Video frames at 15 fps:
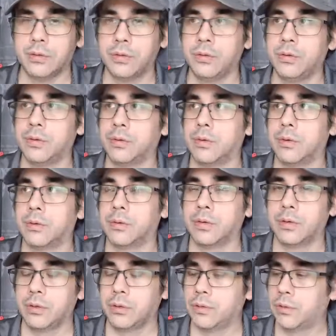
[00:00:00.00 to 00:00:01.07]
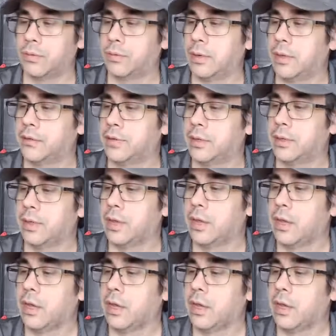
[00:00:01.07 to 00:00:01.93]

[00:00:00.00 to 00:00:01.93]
to your resin.